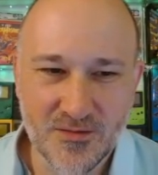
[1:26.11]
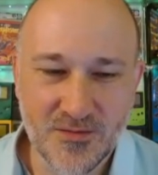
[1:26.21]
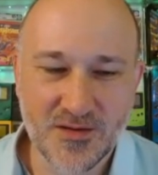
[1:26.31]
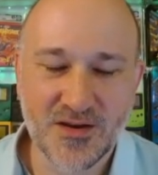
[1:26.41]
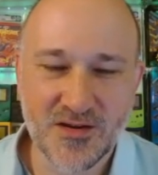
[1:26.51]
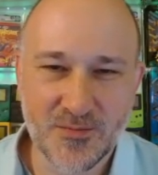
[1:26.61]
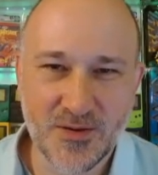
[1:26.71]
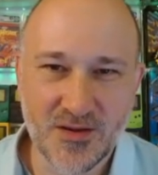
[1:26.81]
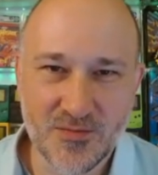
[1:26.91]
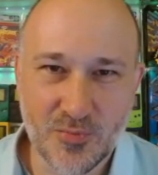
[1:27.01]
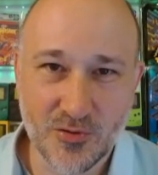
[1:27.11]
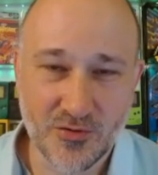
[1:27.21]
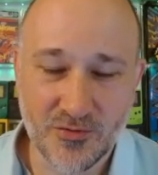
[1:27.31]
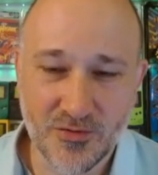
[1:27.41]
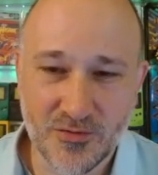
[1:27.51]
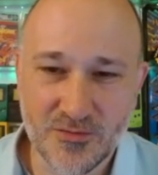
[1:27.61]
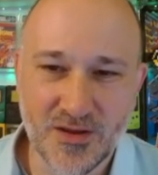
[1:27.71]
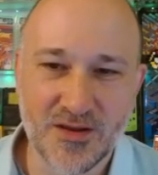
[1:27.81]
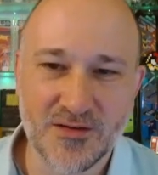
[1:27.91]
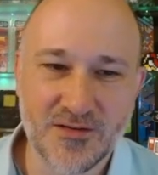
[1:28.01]
they tend to be portal crew,
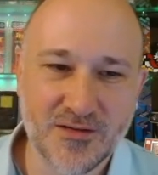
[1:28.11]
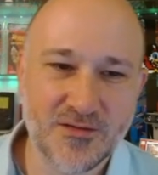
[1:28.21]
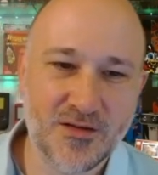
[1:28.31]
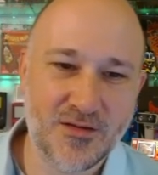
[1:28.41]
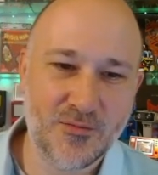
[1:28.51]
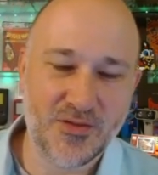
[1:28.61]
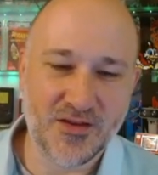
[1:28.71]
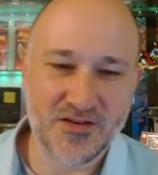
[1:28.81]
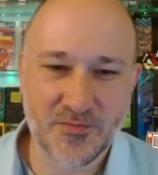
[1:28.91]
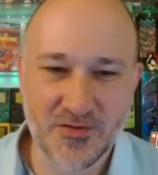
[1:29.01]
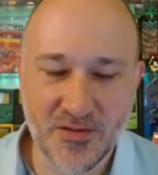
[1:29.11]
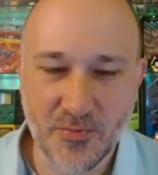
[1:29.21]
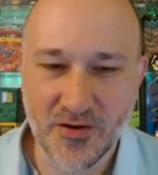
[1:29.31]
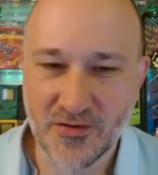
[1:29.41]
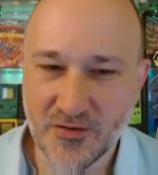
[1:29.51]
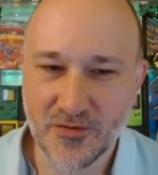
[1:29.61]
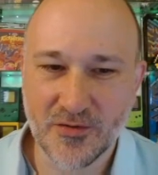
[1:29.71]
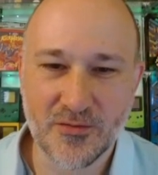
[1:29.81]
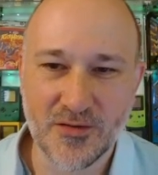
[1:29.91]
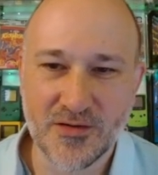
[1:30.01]
and with the exception of the brand new
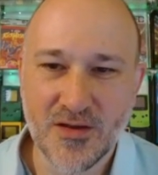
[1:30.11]
crew. And